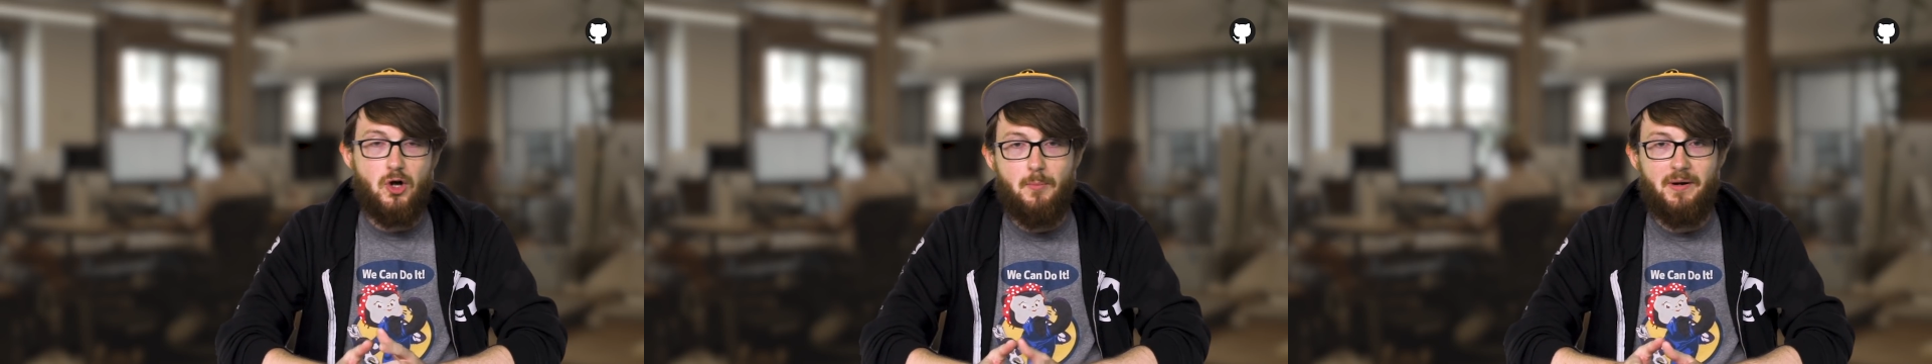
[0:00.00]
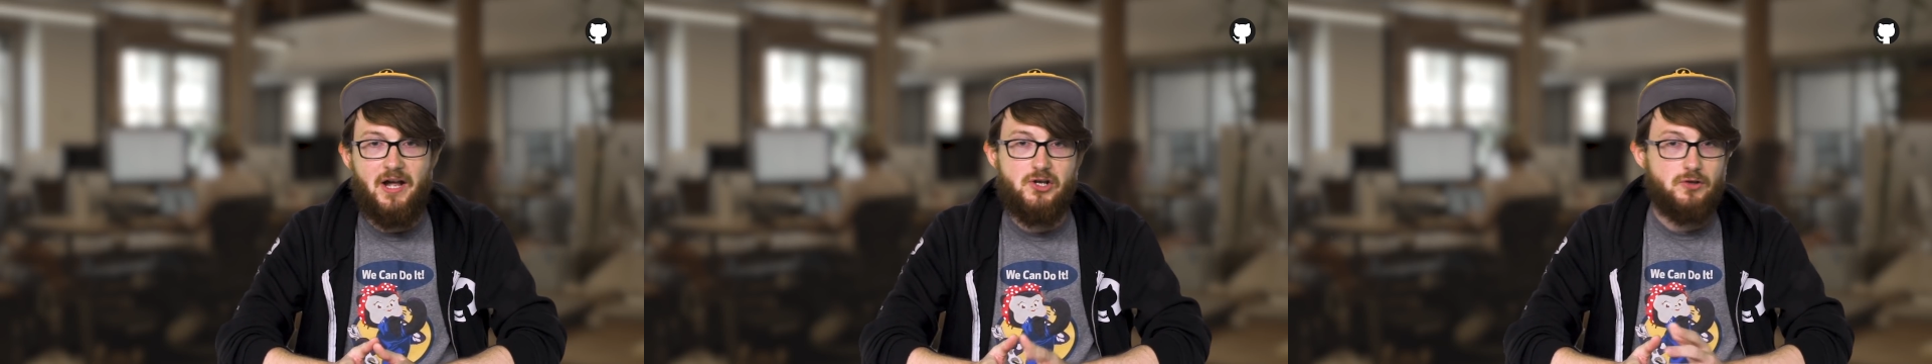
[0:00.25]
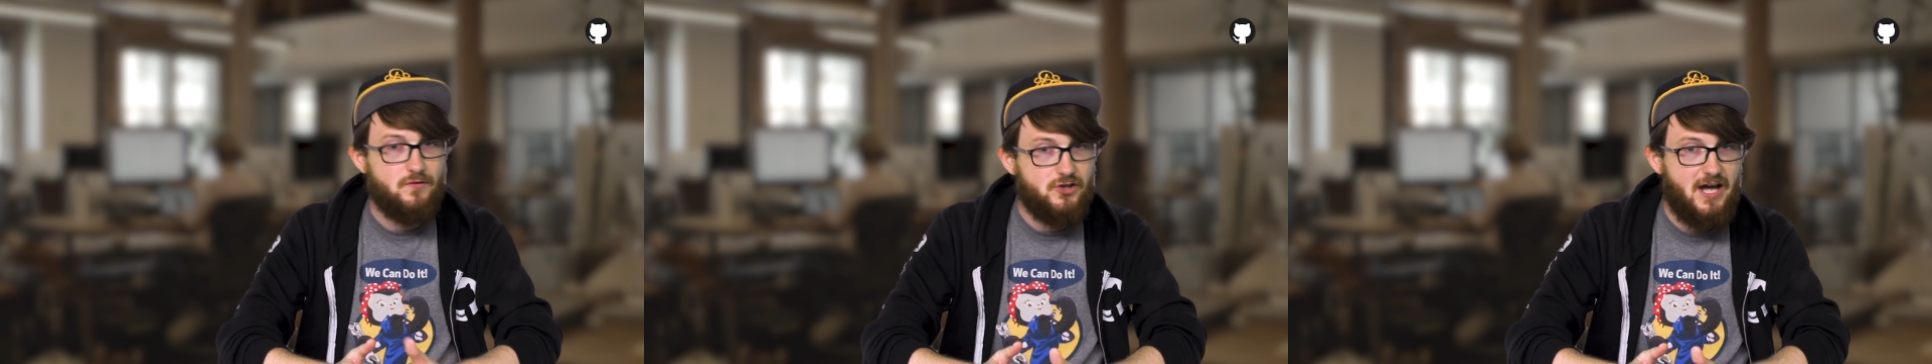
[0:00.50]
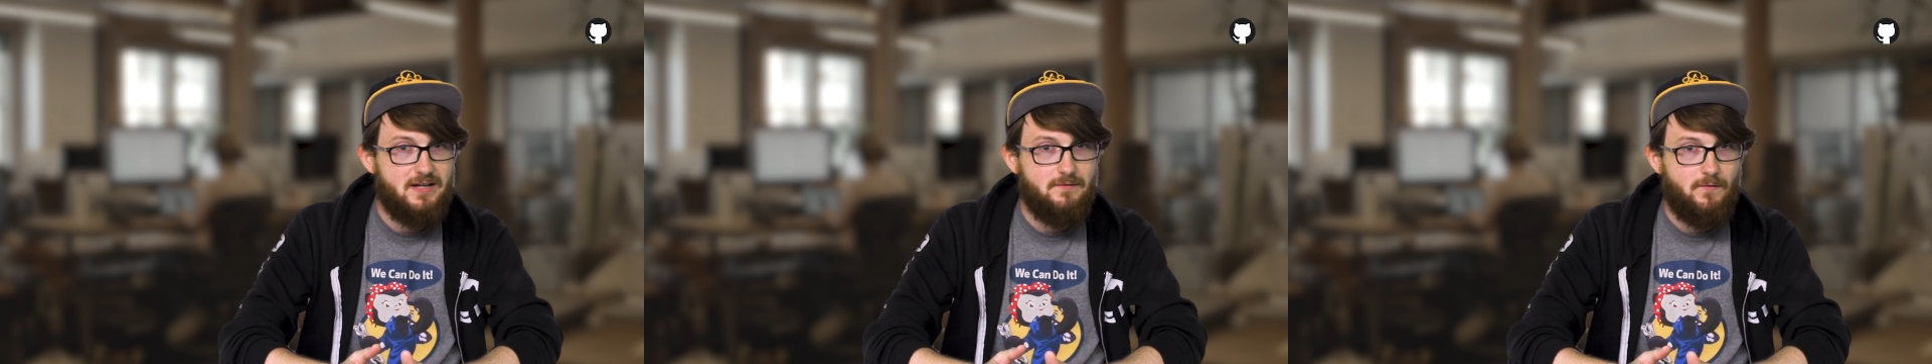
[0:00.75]
combination of
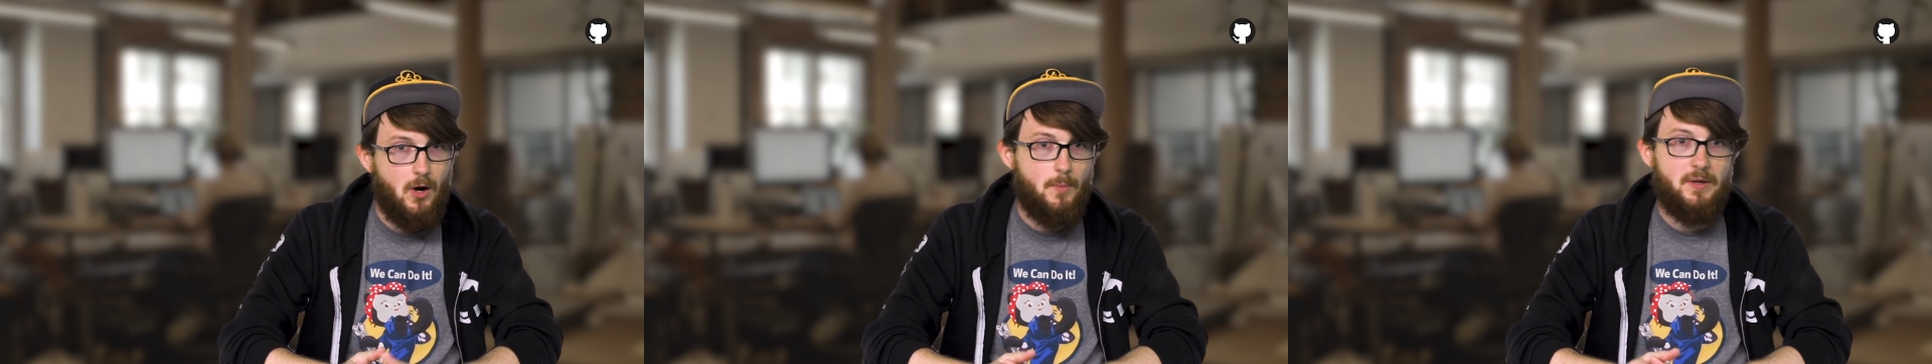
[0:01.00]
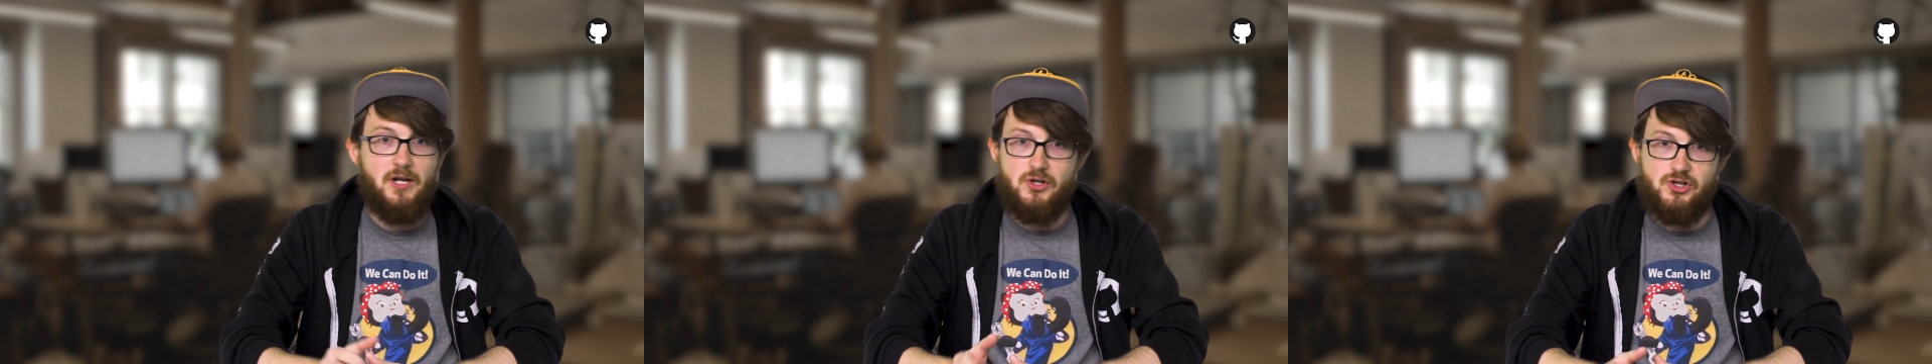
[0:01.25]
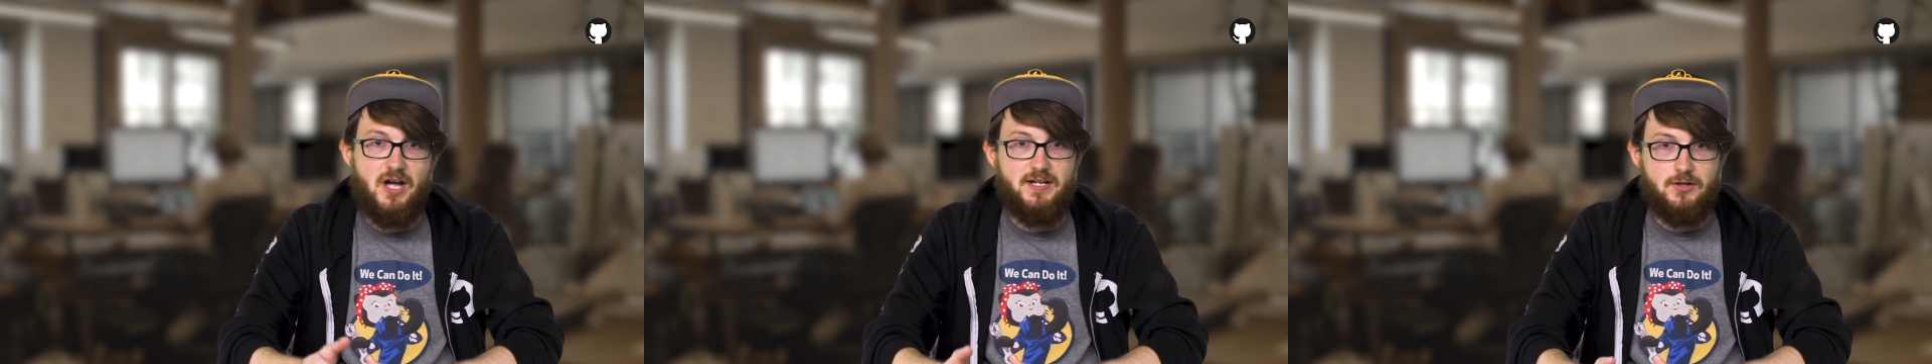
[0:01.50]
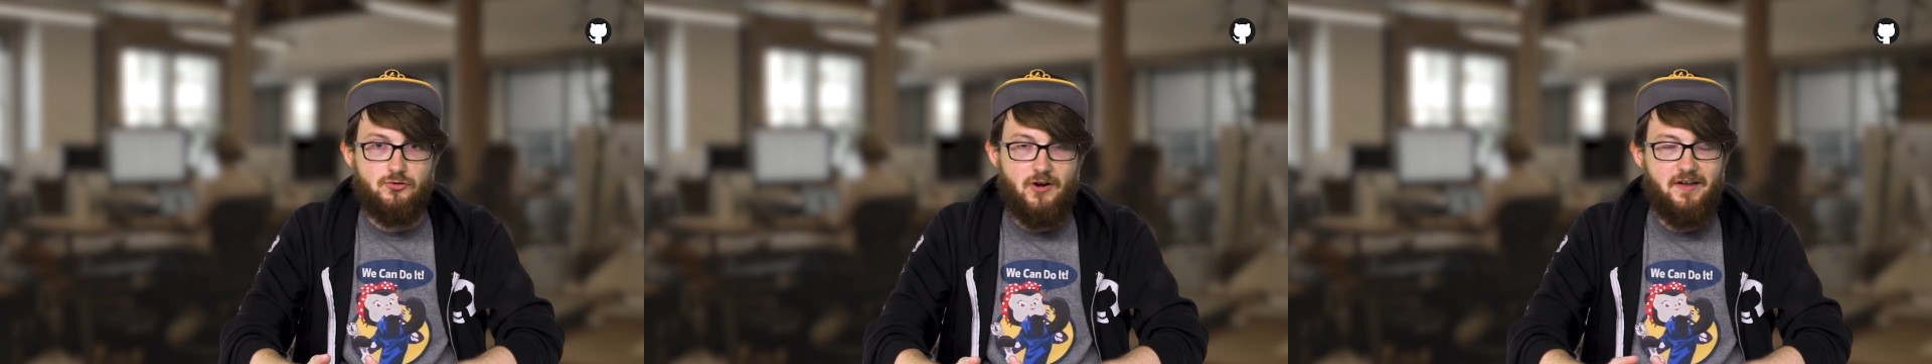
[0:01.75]
shared environment and
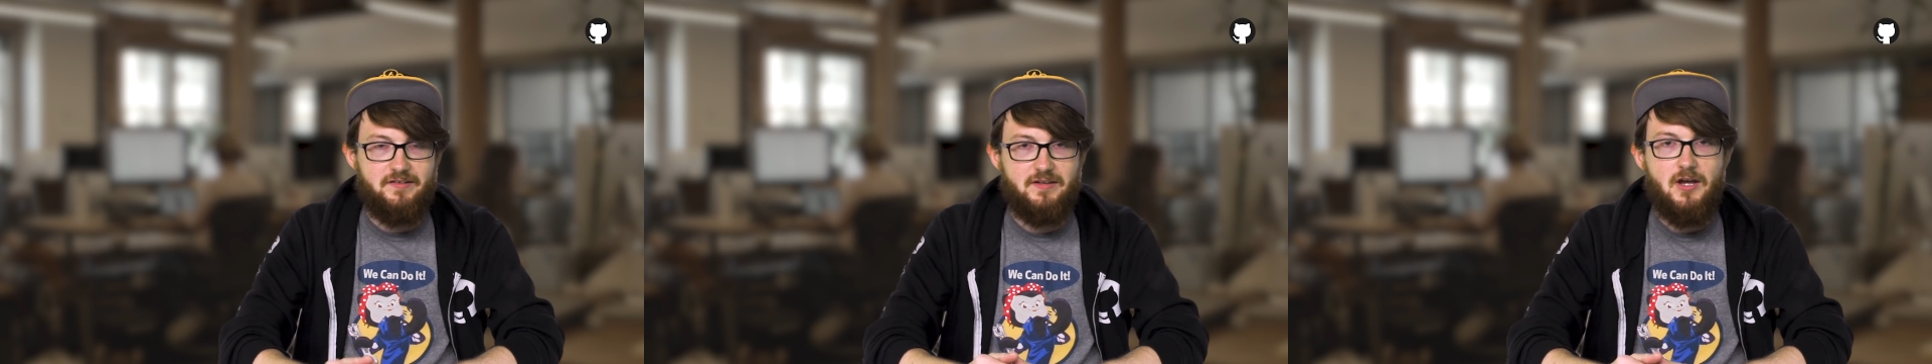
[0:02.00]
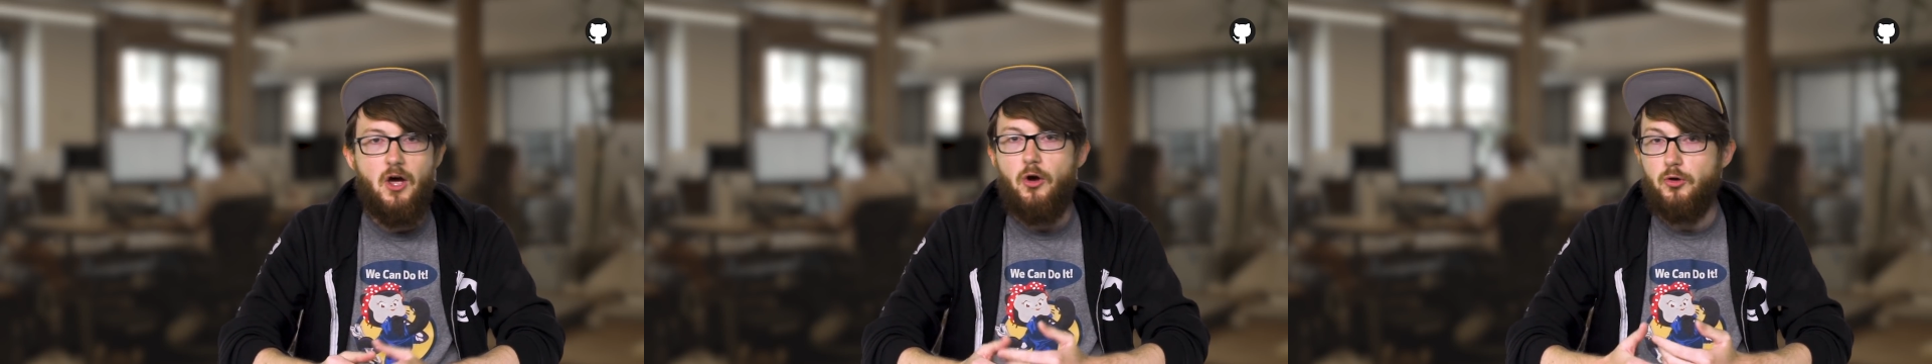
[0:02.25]
shared interest.